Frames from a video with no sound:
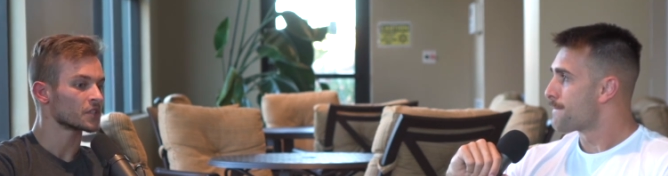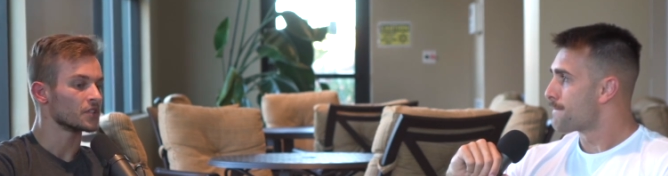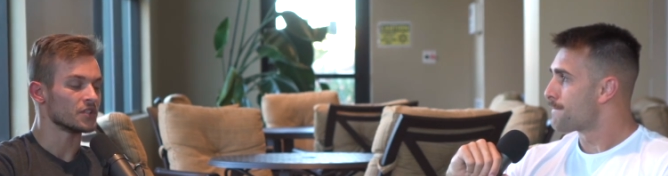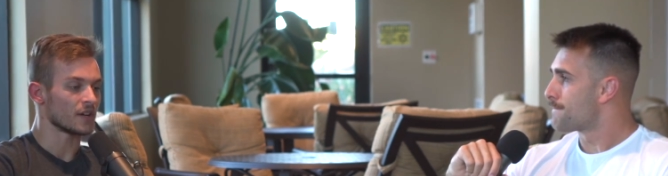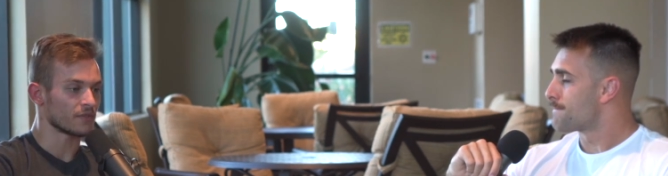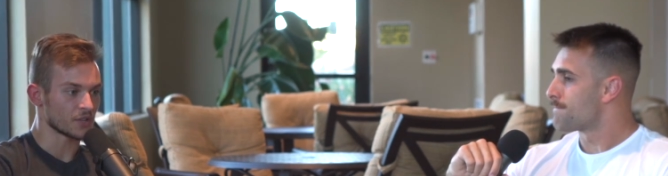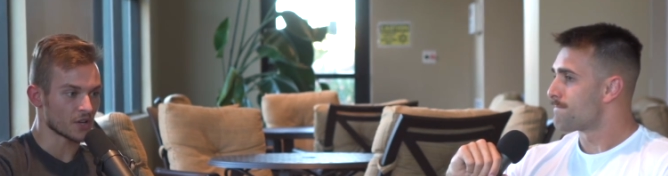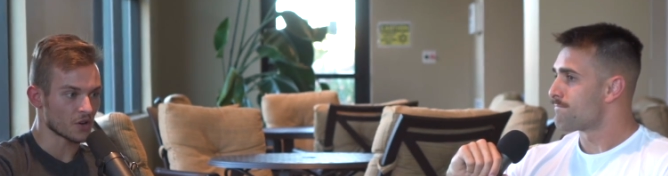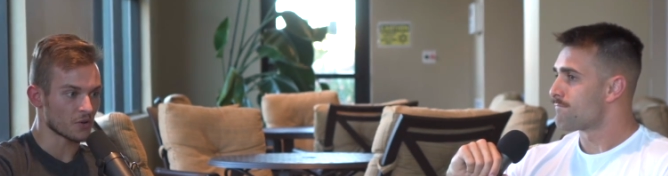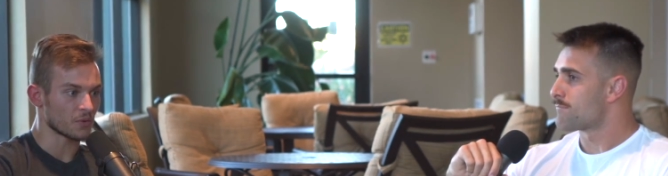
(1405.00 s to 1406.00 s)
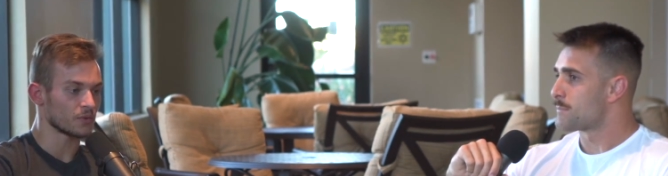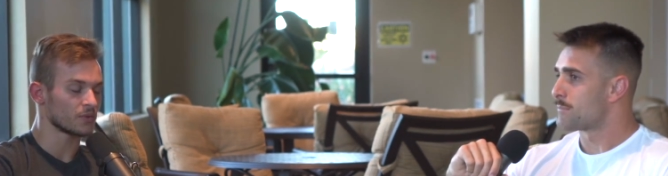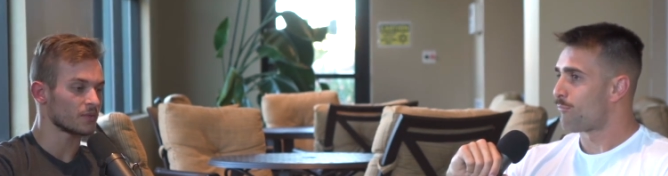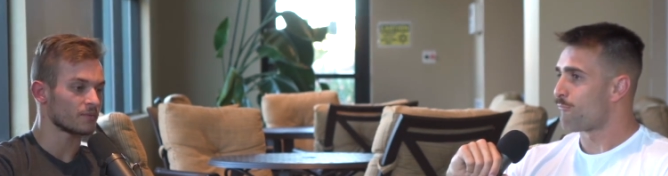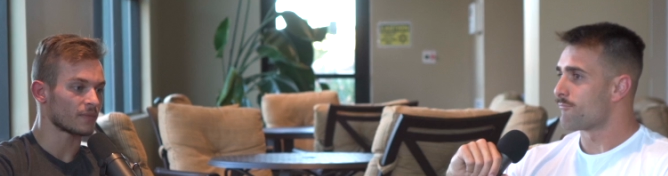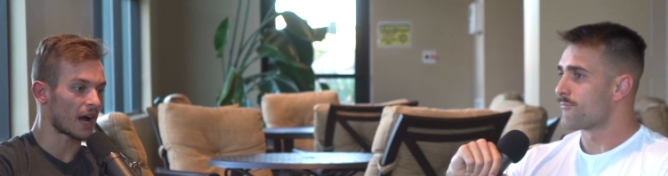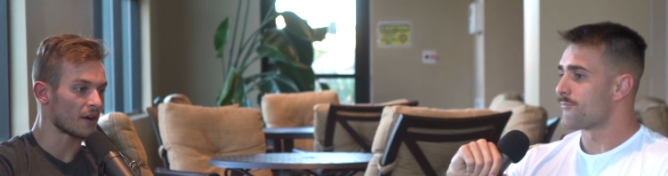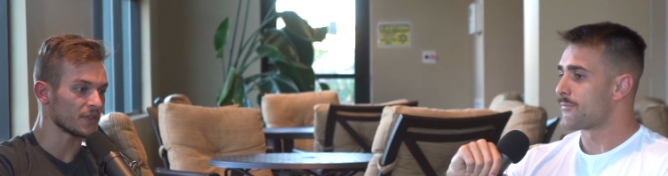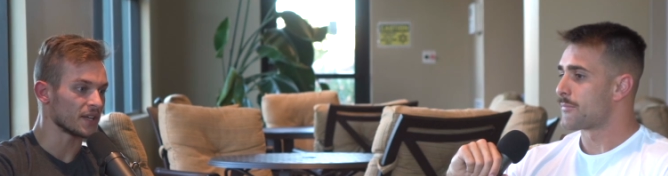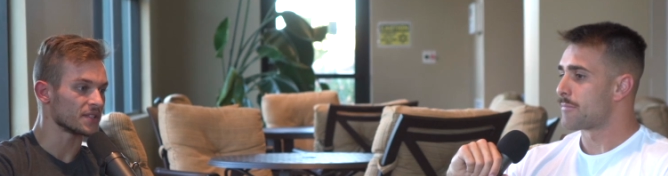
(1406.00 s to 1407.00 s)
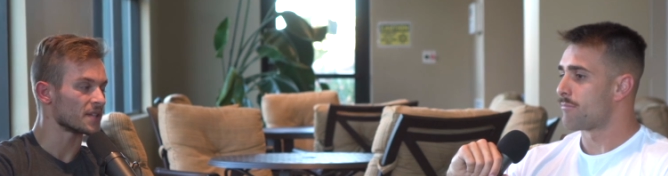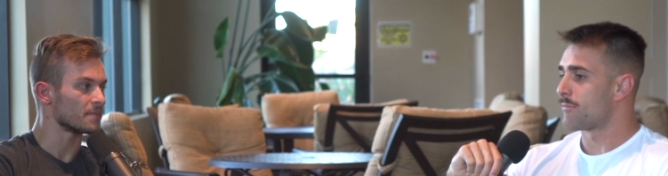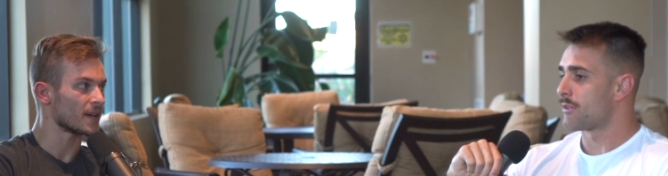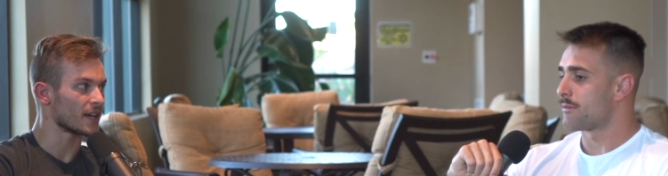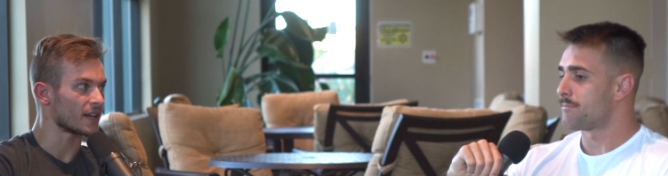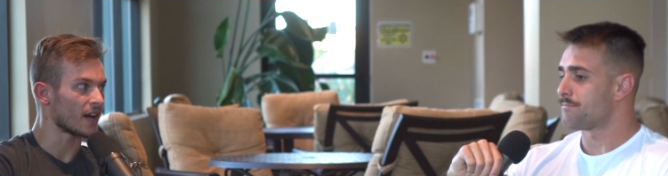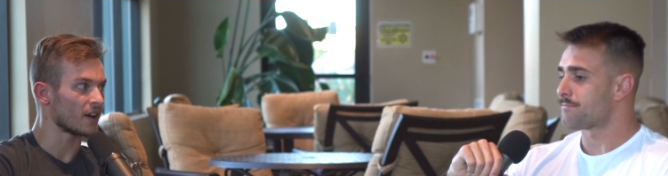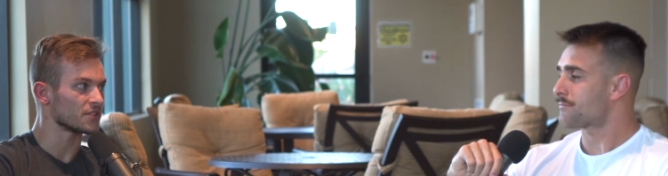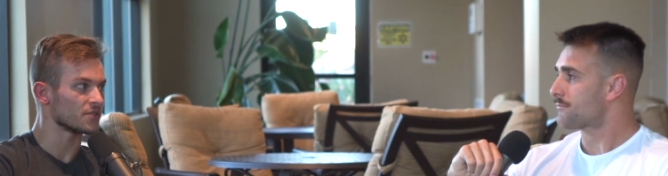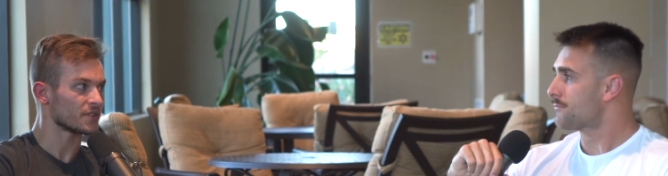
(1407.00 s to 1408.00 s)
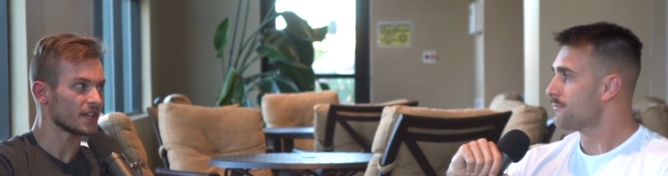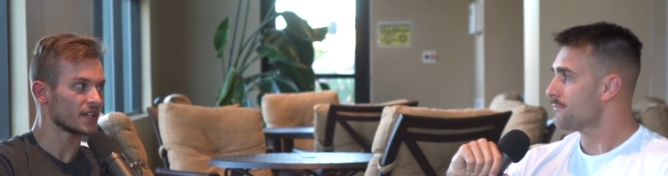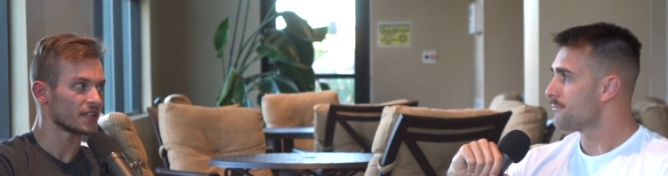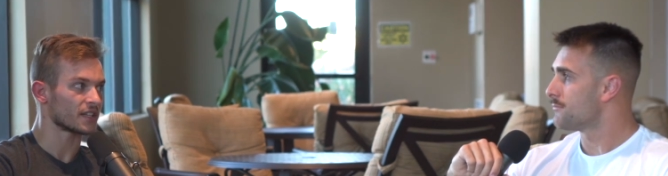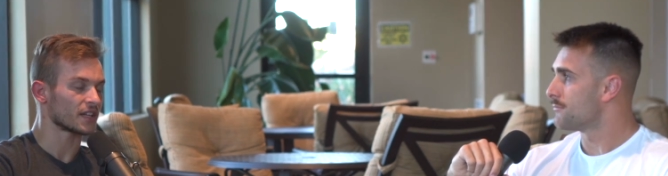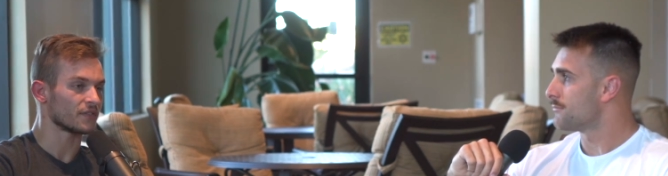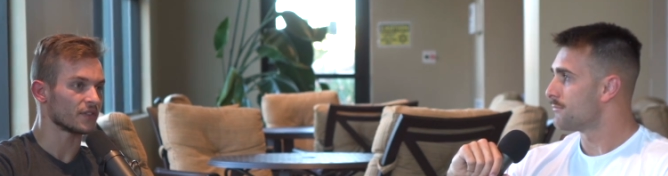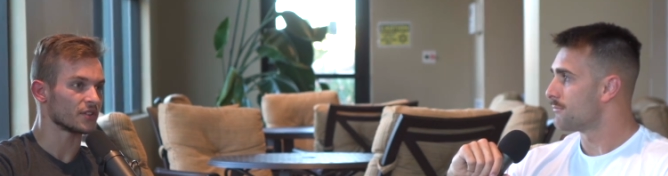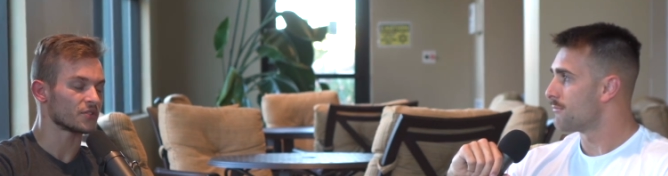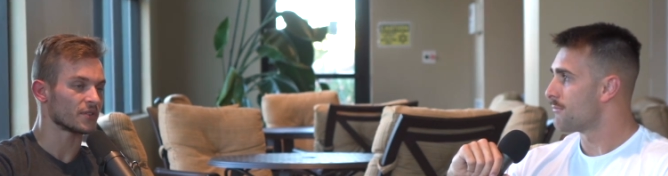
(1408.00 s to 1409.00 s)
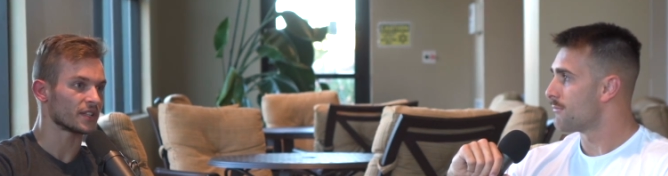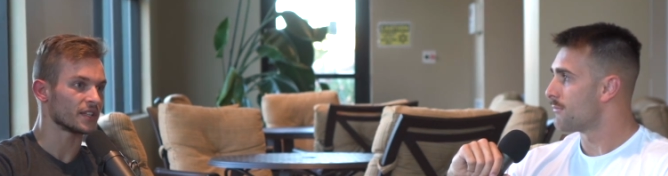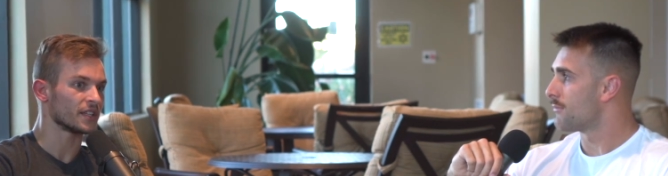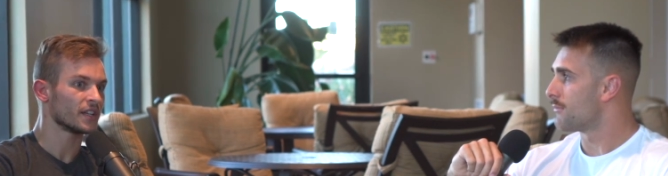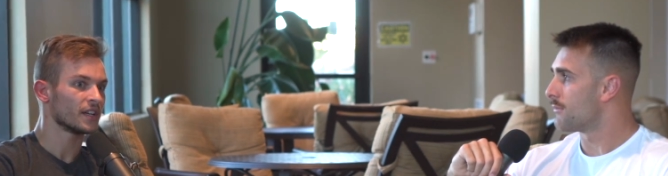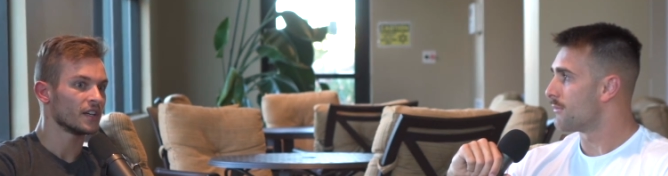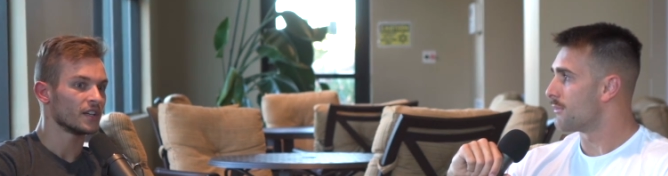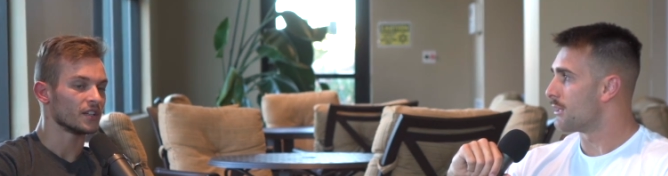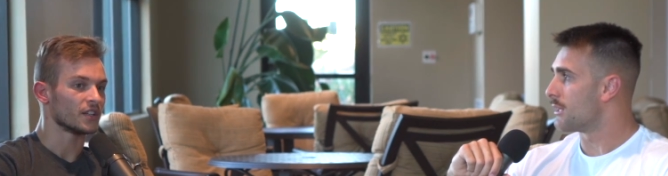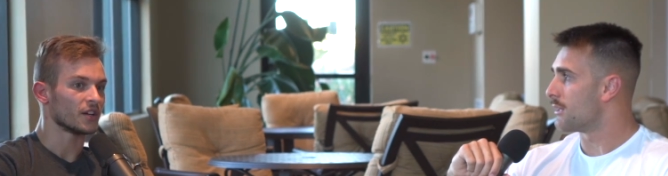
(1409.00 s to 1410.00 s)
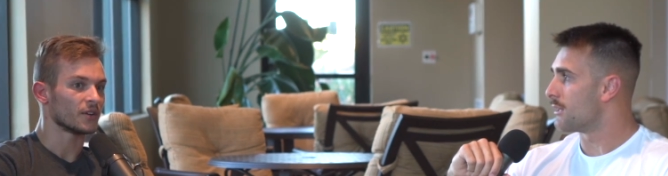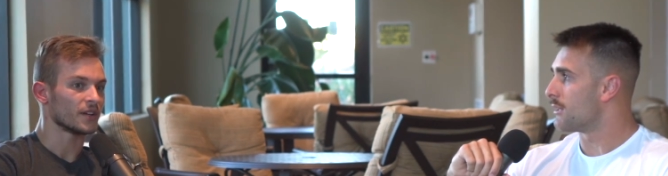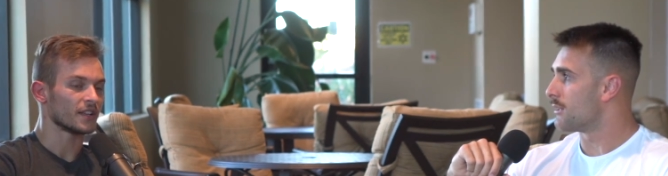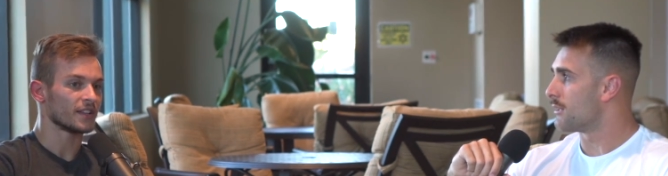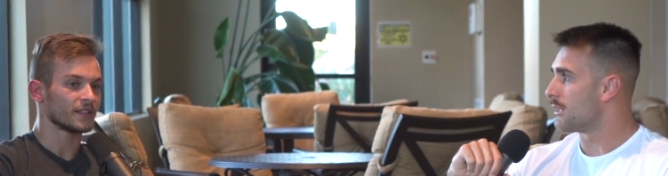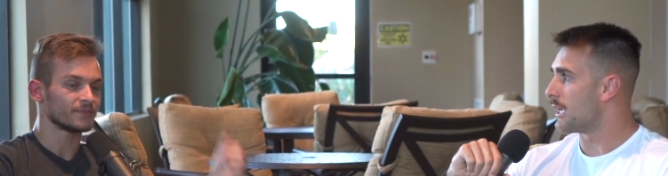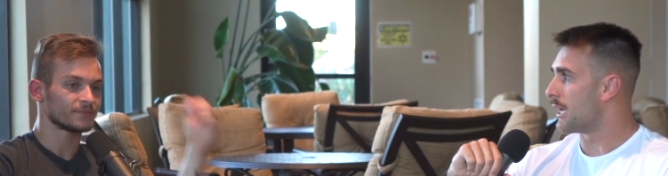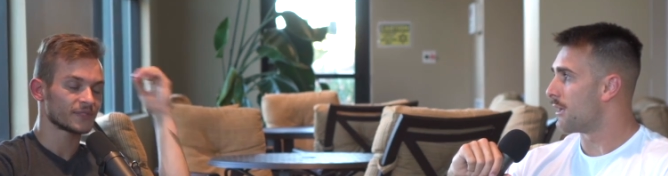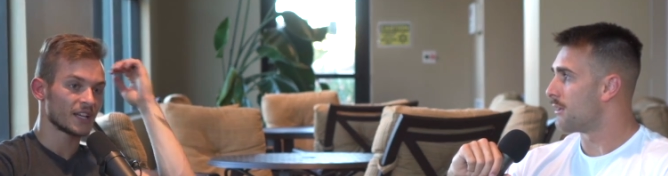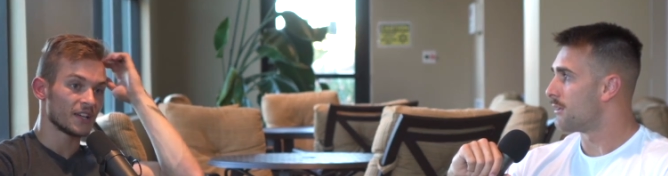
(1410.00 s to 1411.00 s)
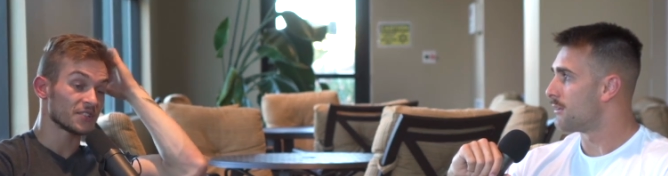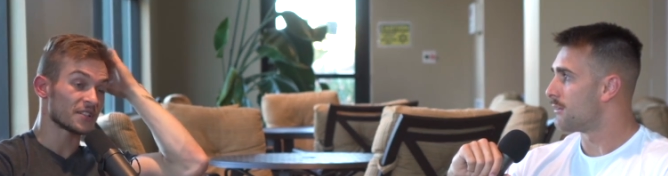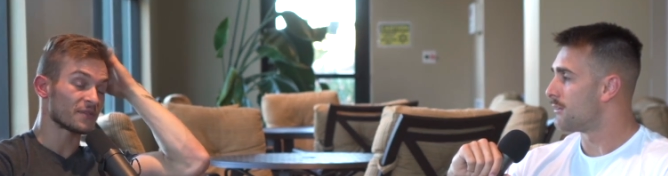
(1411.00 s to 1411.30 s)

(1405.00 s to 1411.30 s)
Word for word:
Speaker 1: You never know how things can pan out, so it can get kind of very tricky, you know. And yeah, you just